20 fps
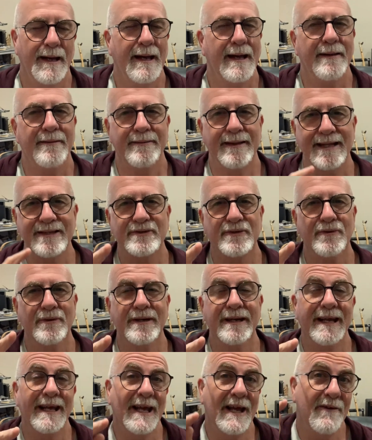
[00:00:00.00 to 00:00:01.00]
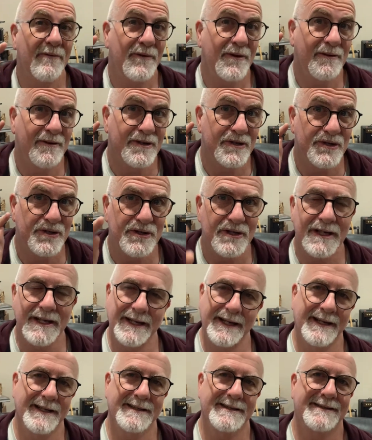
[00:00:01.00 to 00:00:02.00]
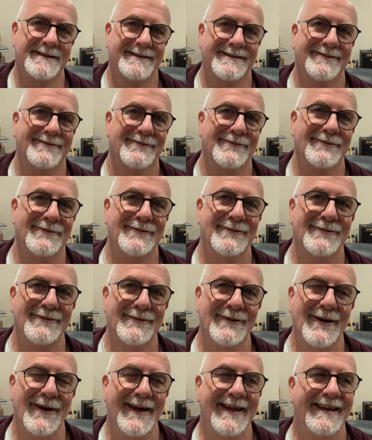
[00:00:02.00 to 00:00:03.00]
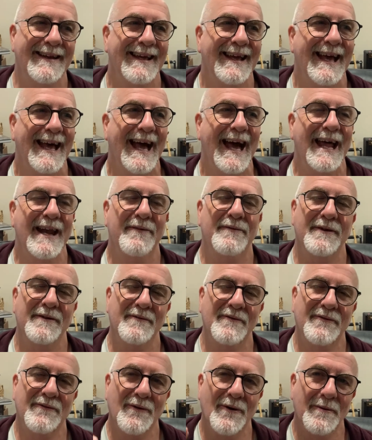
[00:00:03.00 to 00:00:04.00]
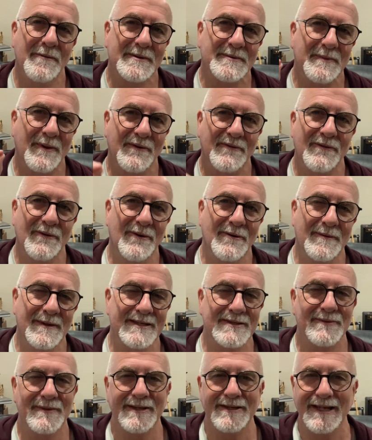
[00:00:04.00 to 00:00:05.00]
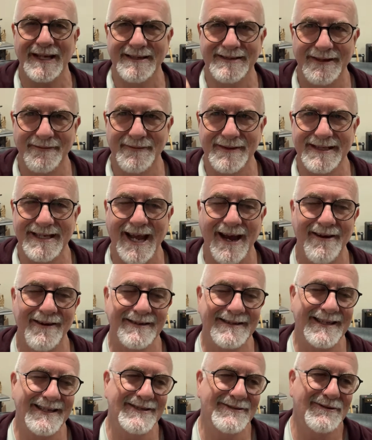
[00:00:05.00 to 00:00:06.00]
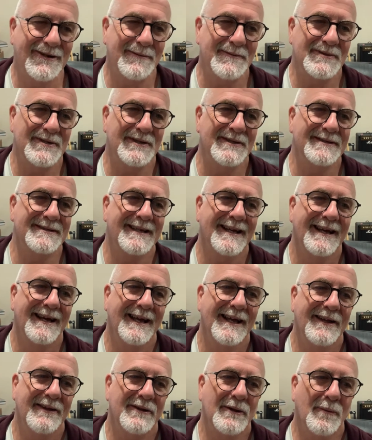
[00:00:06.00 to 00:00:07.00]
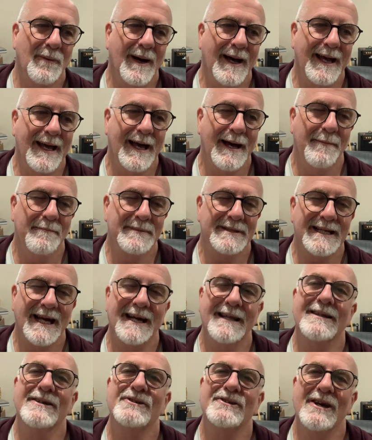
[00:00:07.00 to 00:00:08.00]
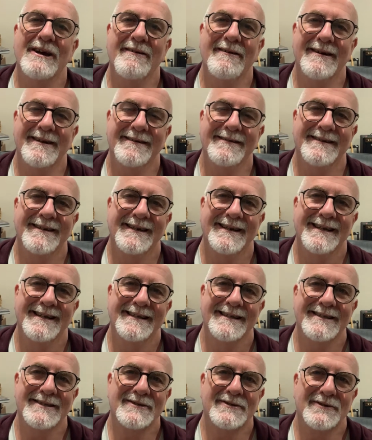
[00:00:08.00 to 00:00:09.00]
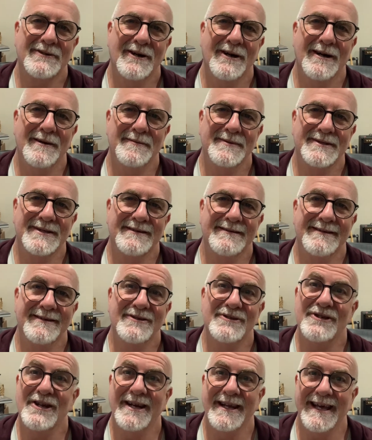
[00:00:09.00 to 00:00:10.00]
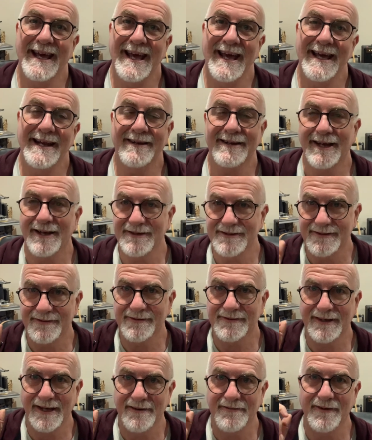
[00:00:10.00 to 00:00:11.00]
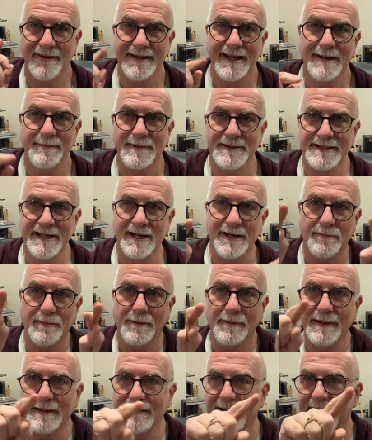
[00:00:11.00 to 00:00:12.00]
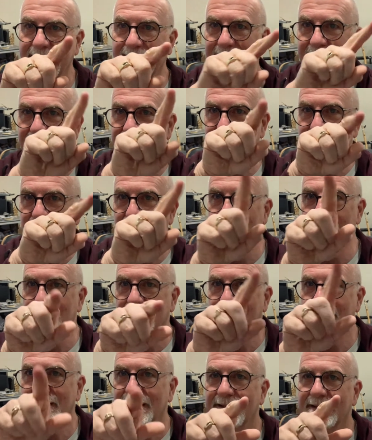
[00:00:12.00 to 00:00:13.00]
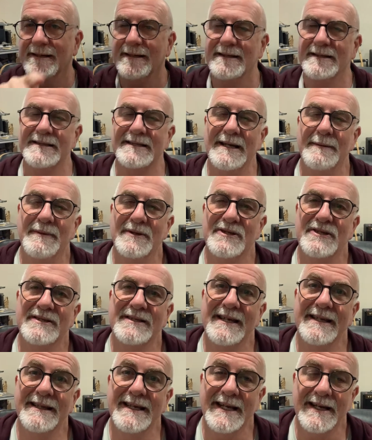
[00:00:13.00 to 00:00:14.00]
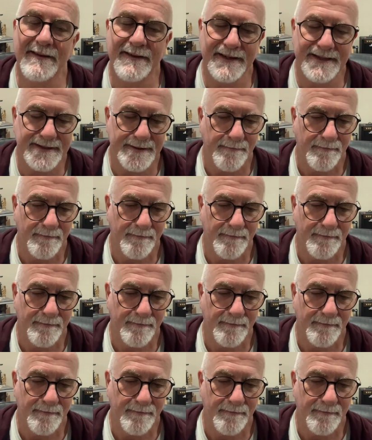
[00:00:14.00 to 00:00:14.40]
That's good if you're a genius, right? And if it informs performance with character descriptions, the way Taylor Sheridan describes Jenny Ann. Go find that episode. I'll probably link it in the 2 little snippets you see at the end of this.